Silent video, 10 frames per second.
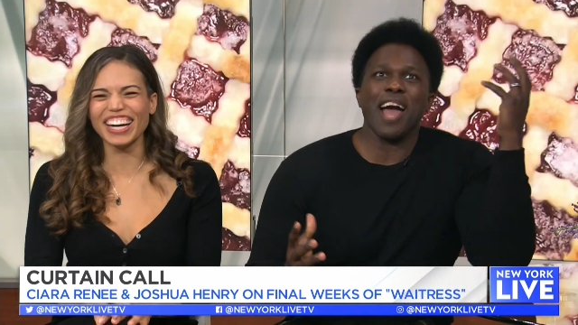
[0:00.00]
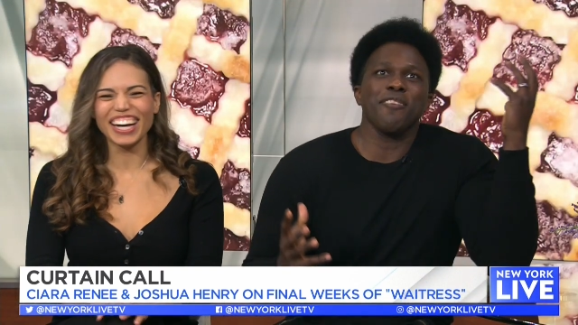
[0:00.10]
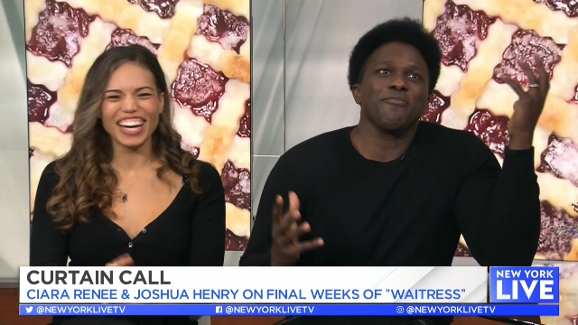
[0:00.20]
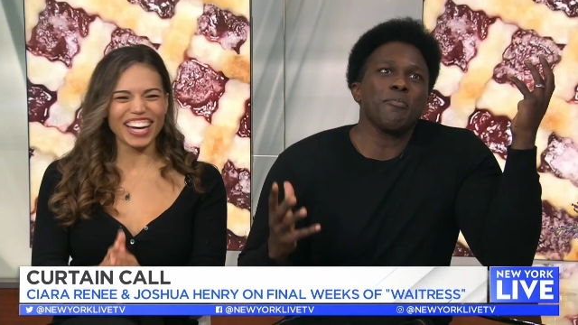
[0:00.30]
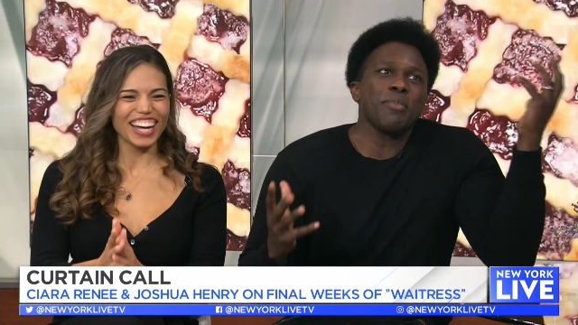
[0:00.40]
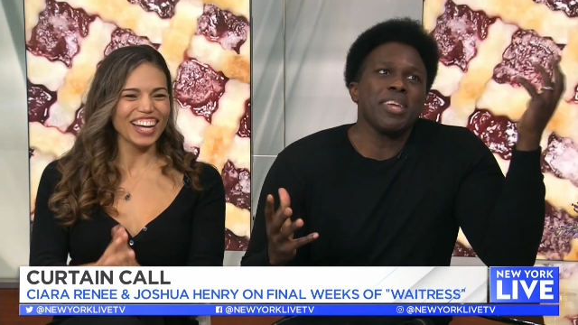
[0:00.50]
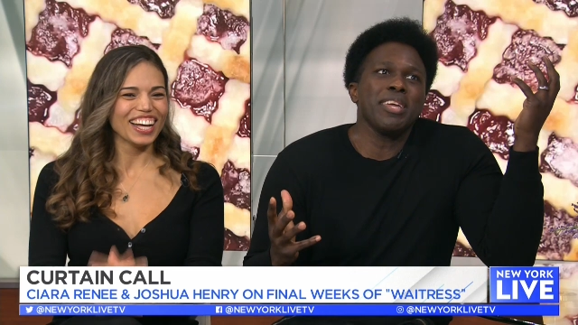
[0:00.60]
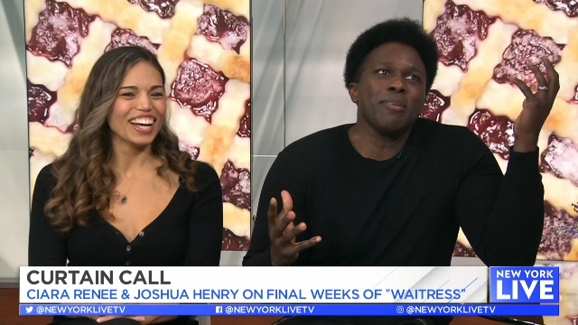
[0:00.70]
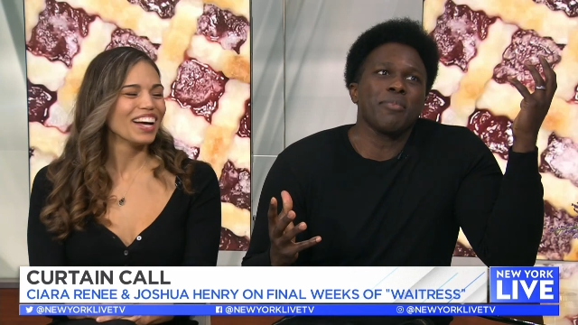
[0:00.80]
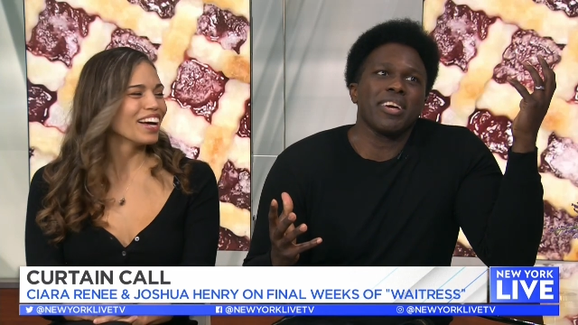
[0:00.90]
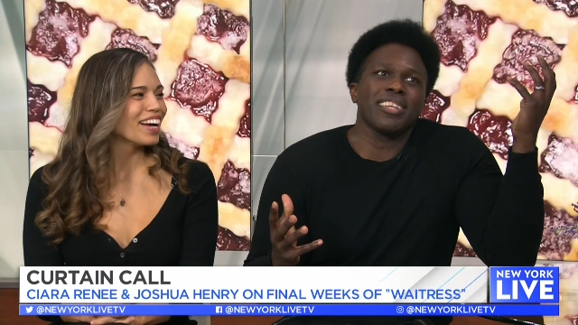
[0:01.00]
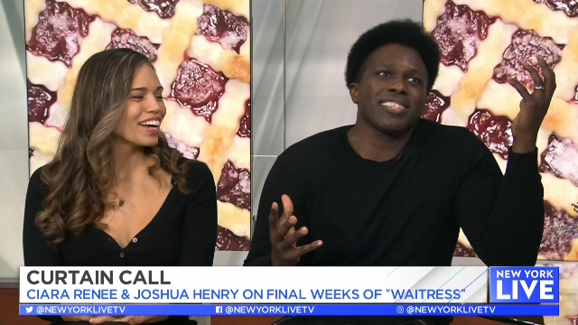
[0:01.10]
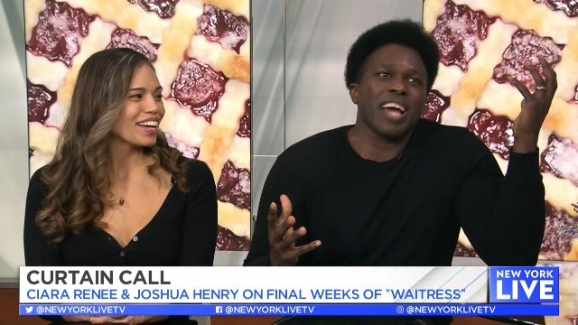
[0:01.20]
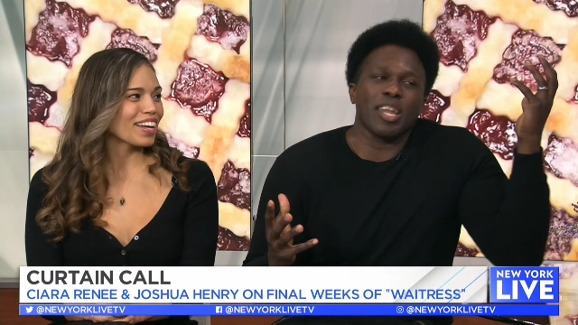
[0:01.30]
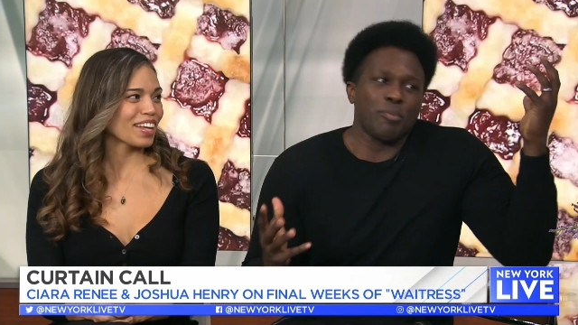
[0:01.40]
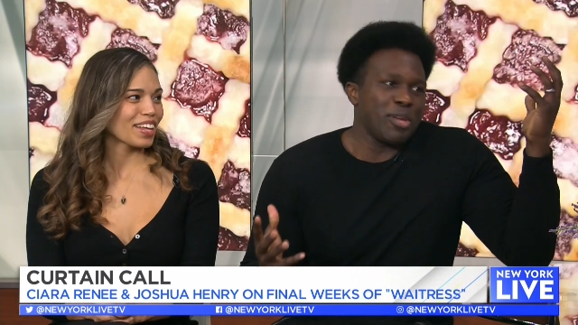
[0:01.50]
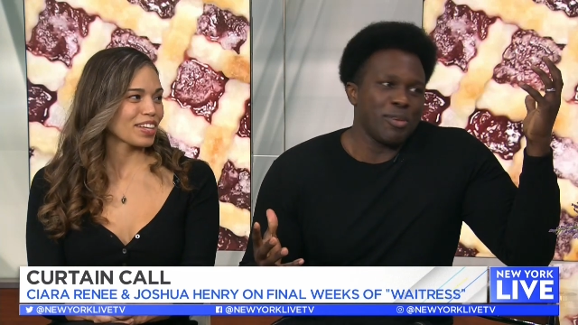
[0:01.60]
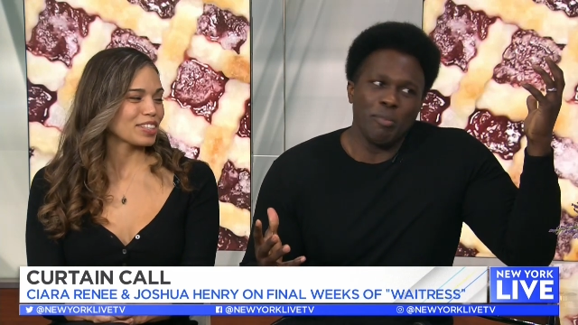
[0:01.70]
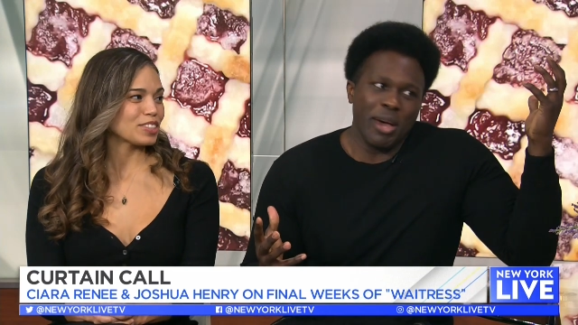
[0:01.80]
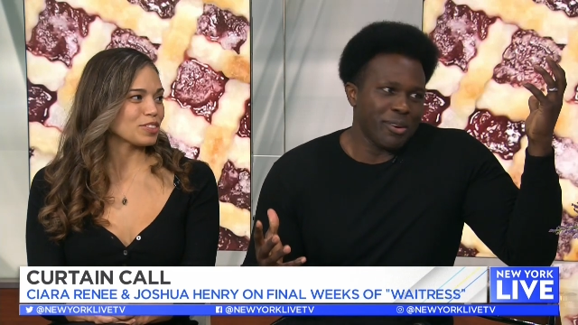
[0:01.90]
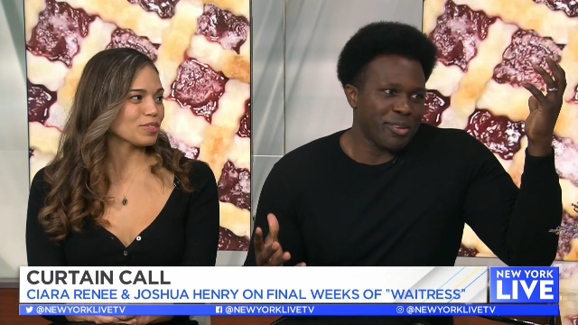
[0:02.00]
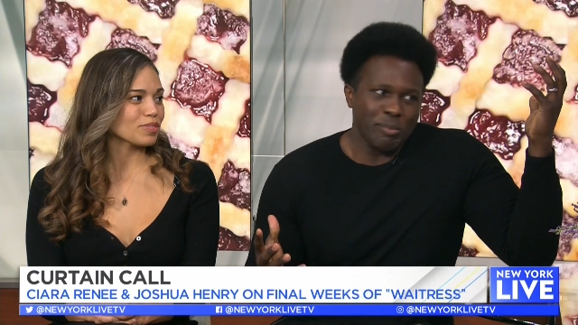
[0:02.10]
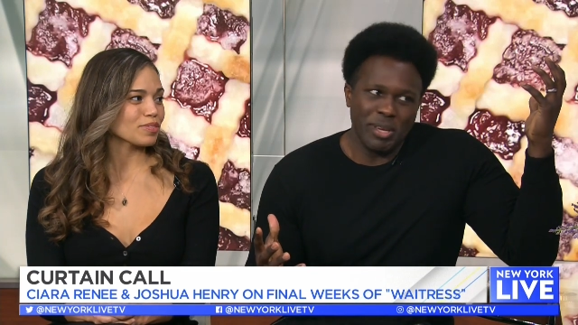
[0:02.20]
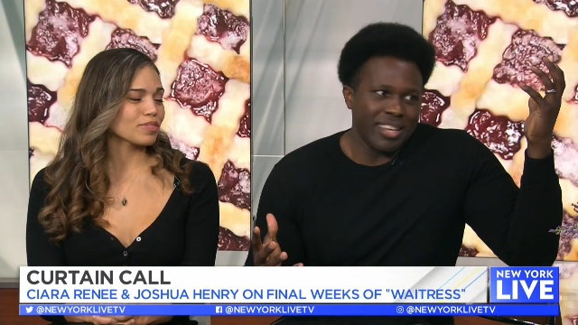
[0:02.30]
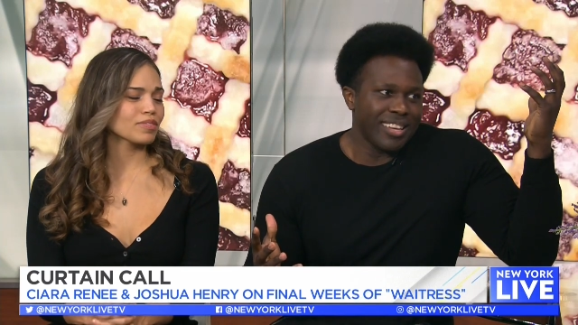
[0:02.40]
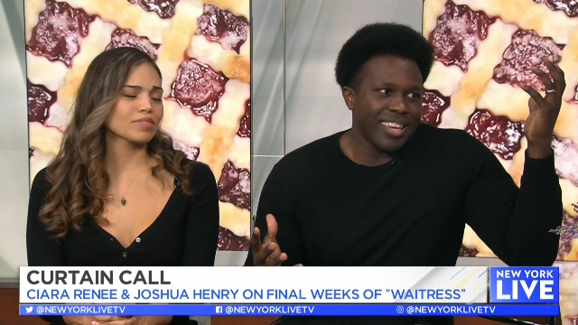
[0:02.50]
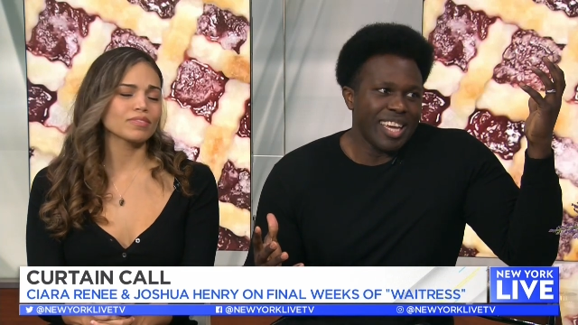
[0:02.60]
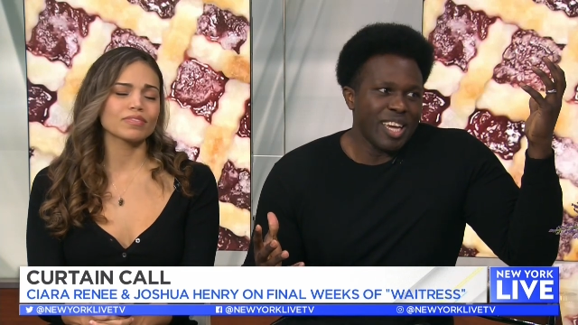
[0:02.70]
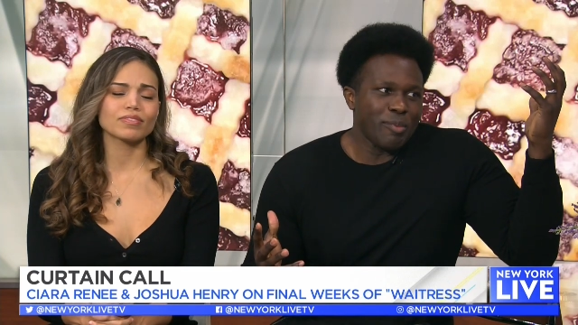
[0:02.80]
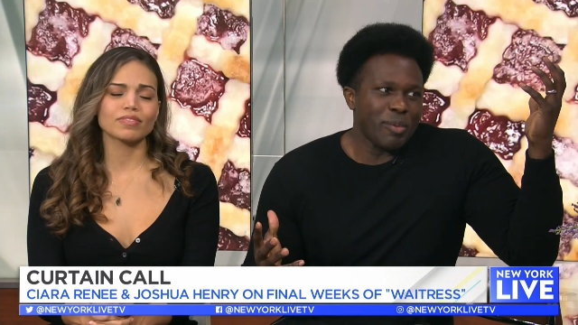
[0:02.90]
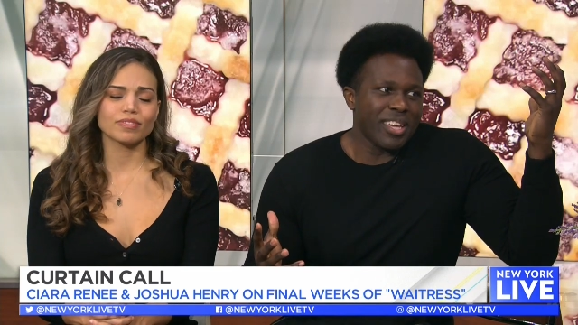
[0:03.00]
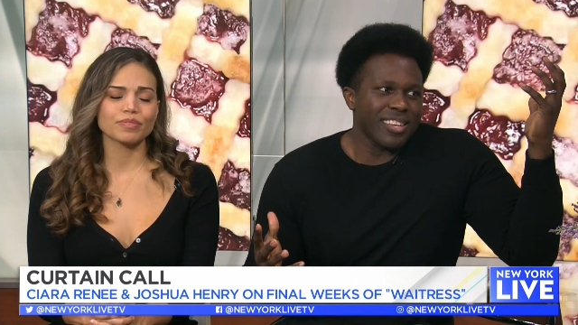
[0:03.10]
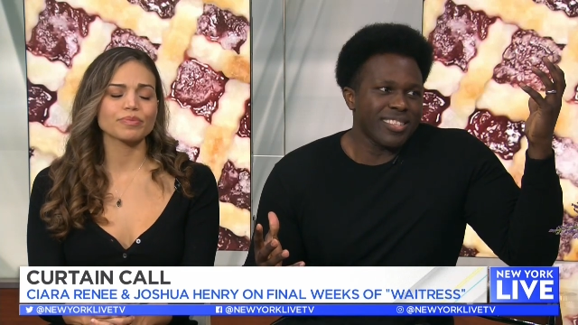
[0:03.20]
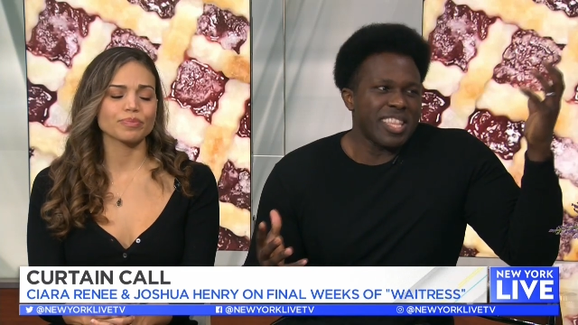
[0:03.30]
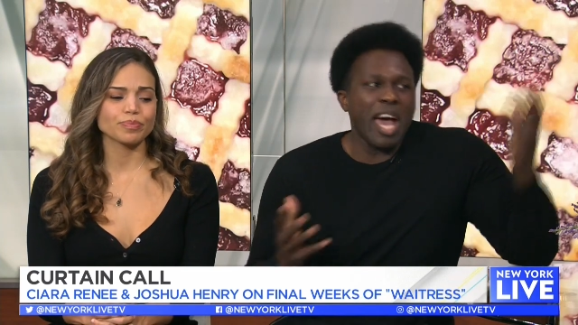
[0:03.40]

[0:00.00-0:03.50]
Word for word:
Speaker 1: I, for me, it's got to be "You Matter to Me" mm, because yeah.